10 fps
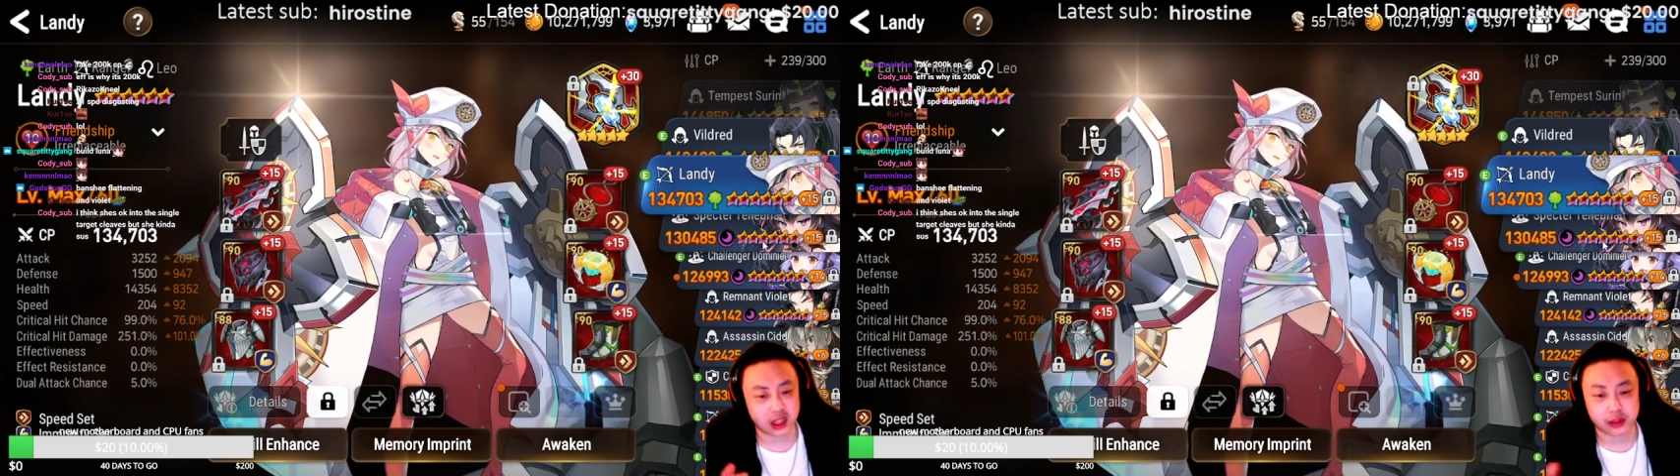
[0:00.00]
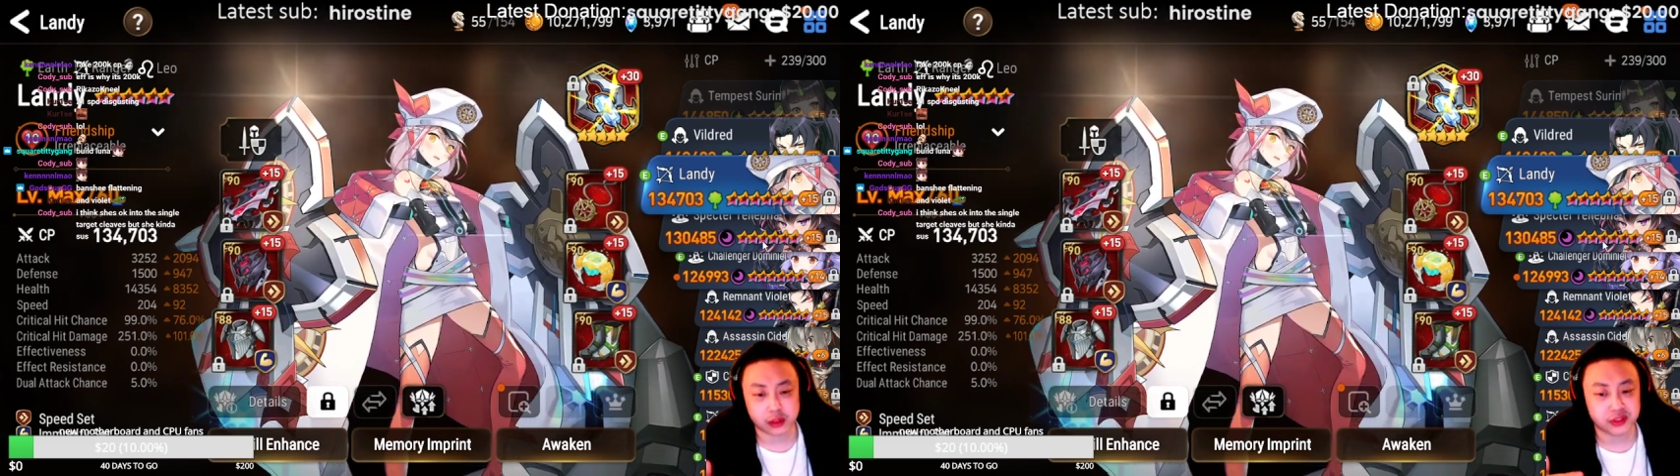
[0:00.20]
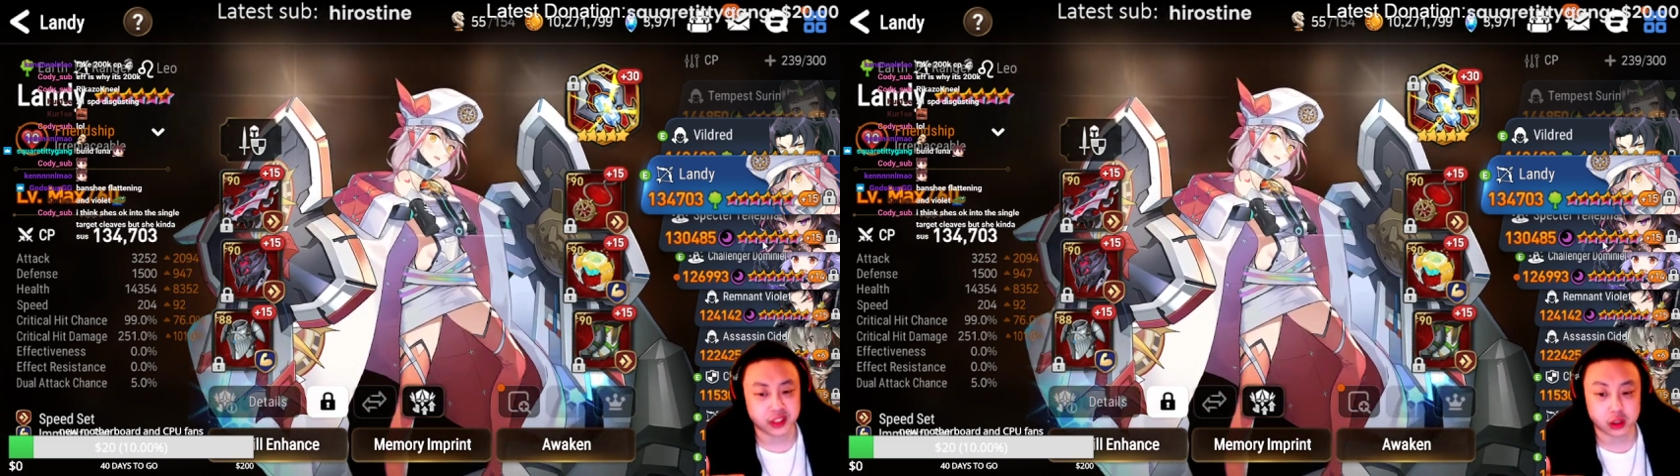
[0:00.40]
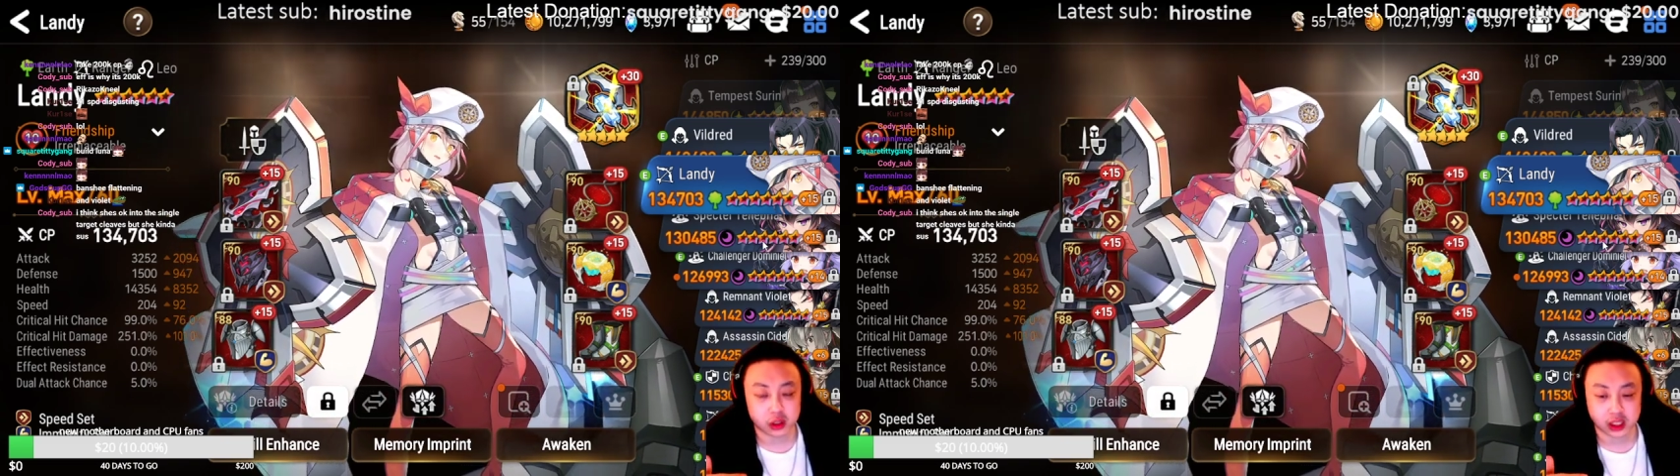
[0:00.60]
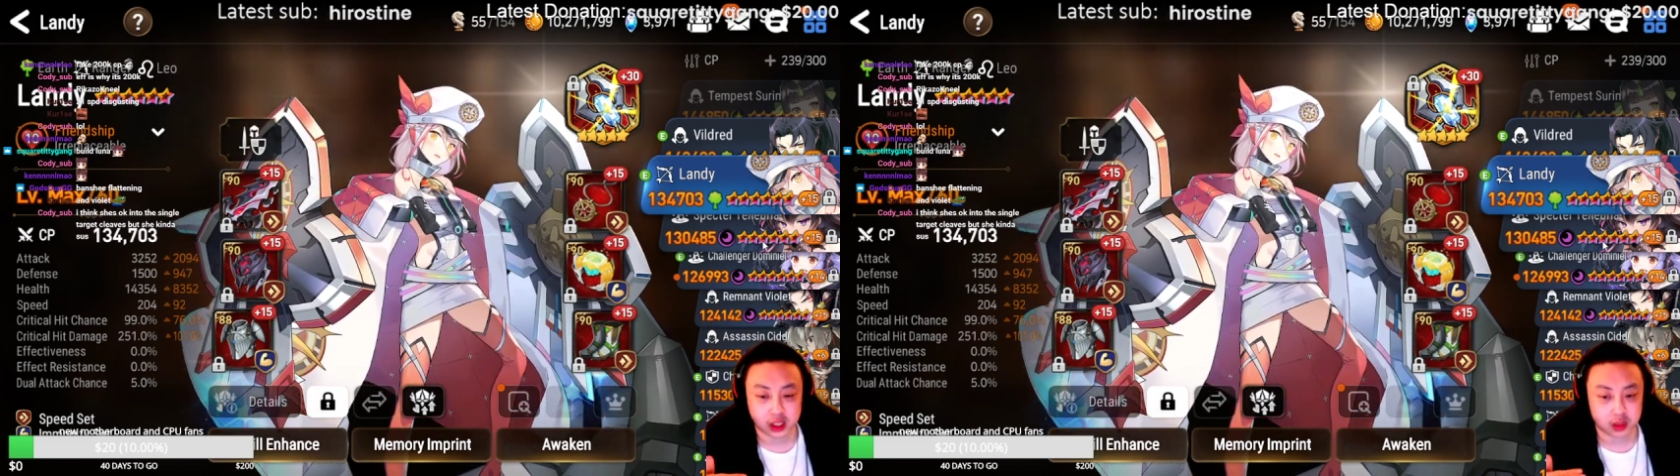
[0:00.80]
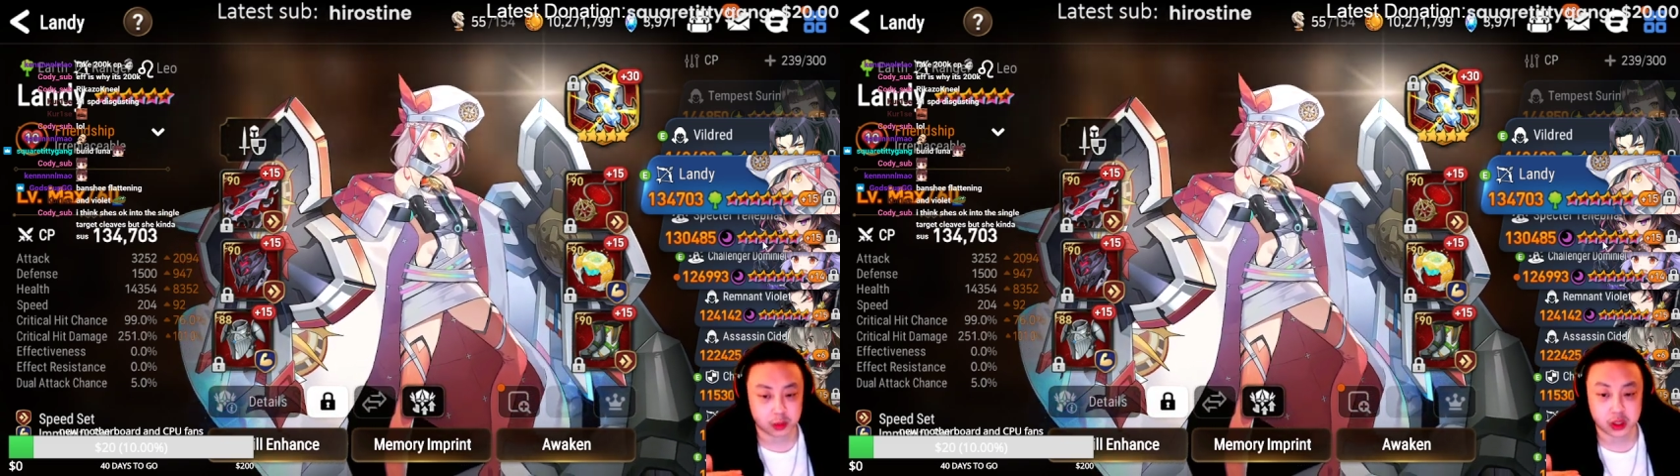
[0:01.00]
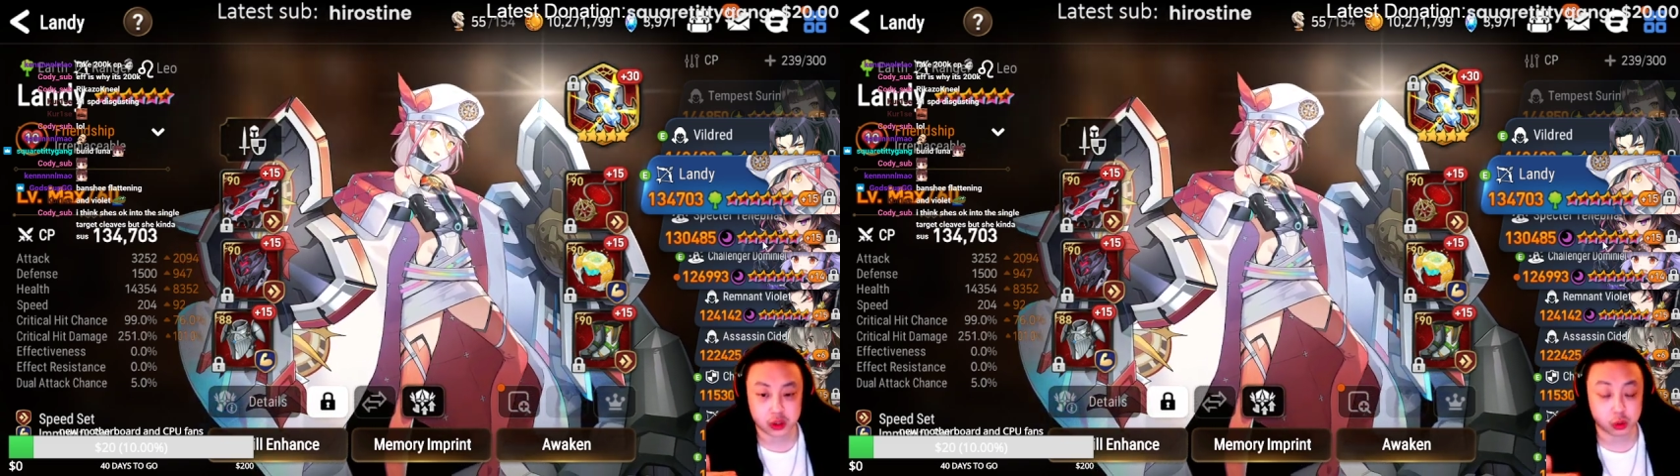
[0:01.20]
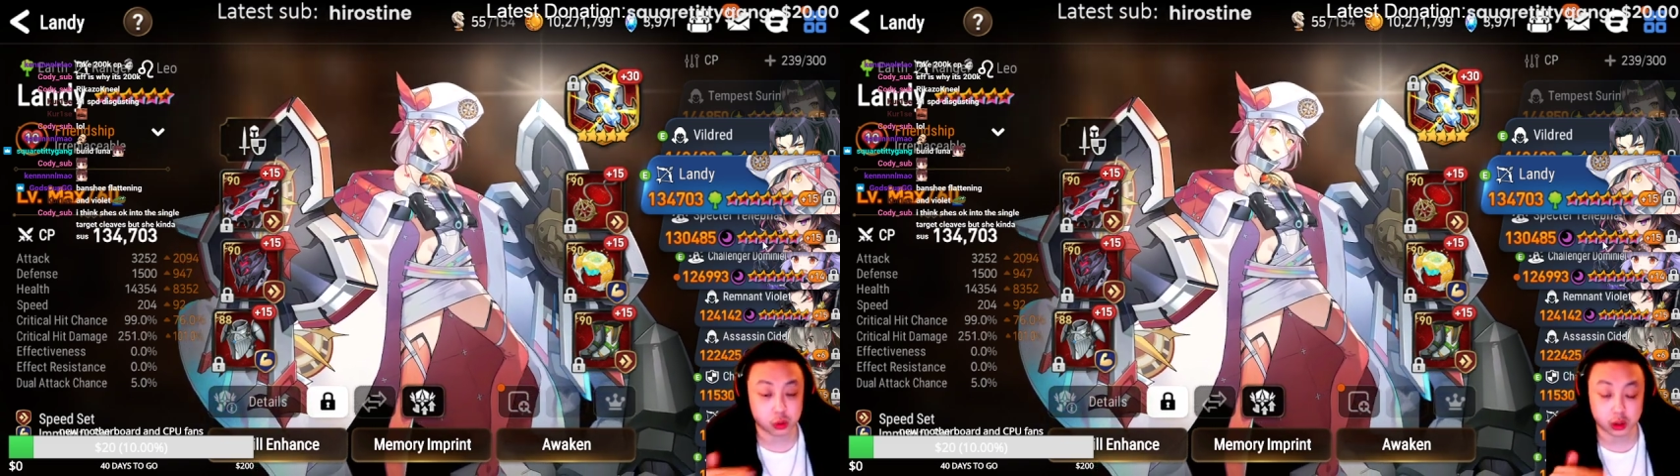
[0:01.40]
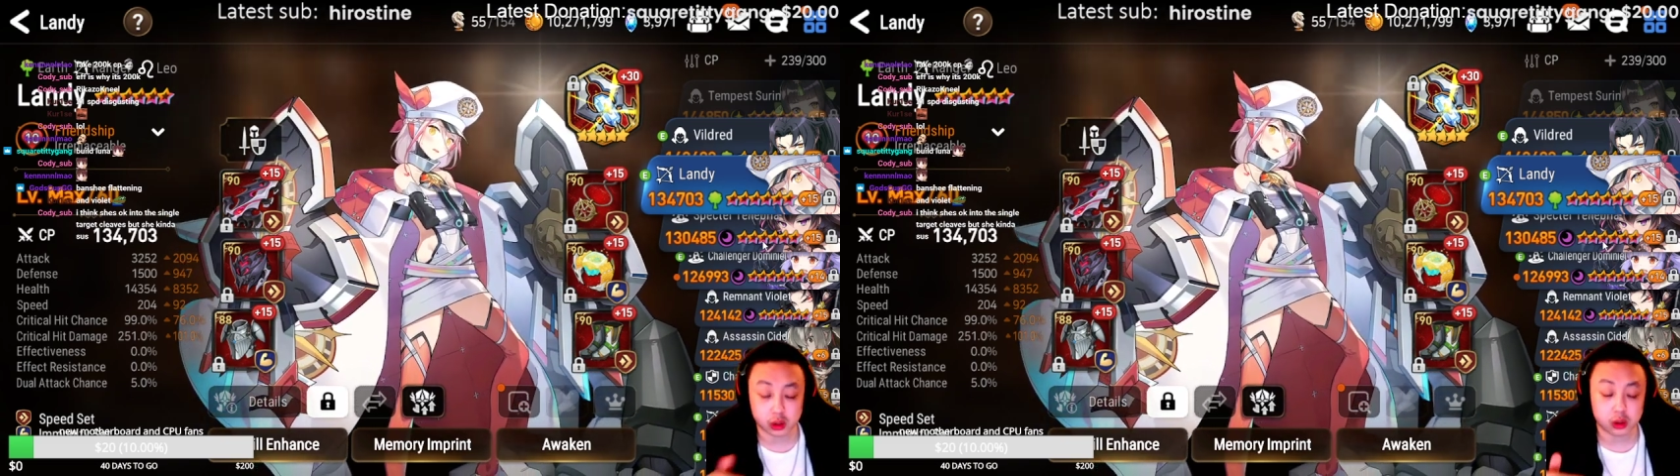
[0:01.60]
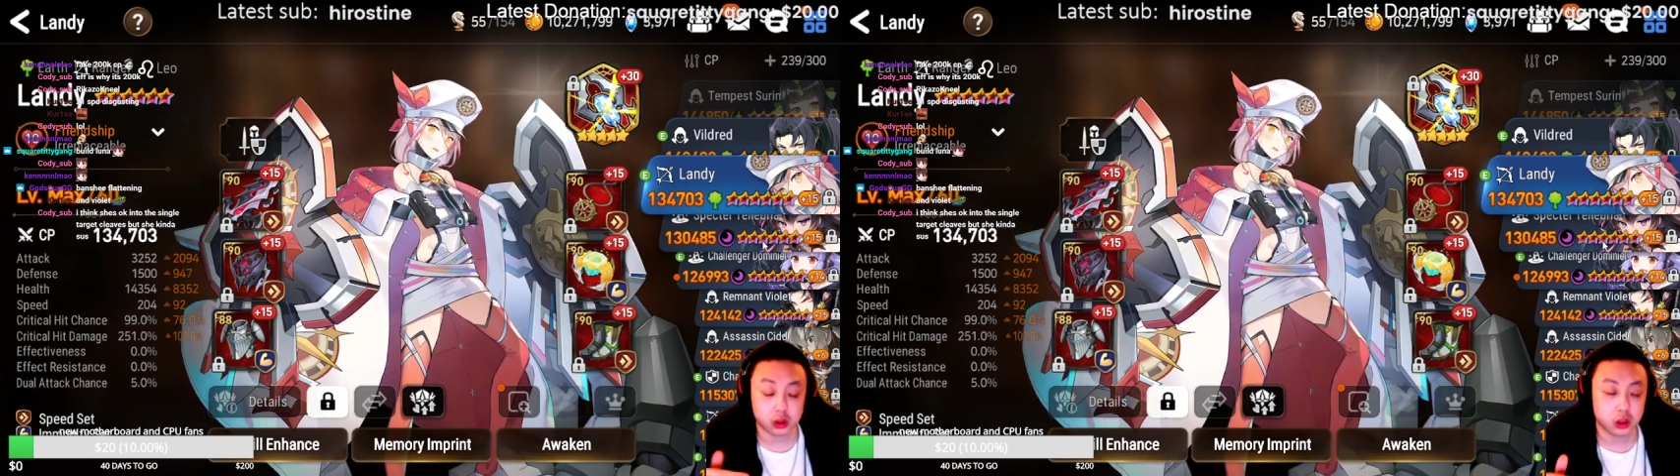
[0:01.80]
ever felt like it's been too
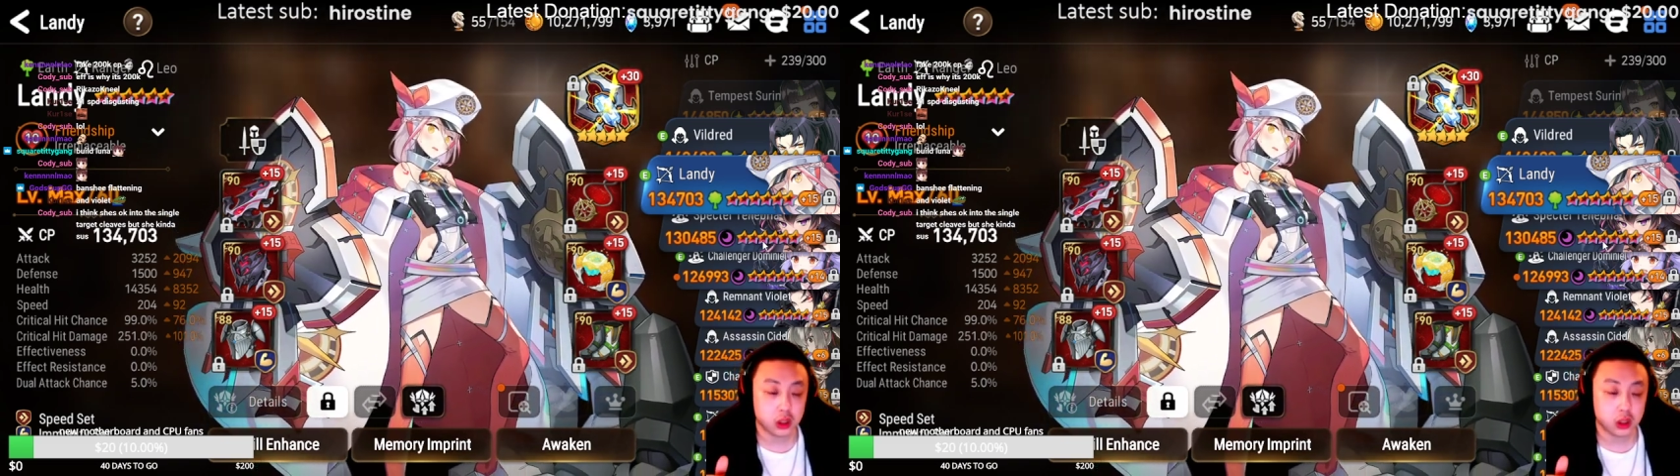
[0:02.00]
little,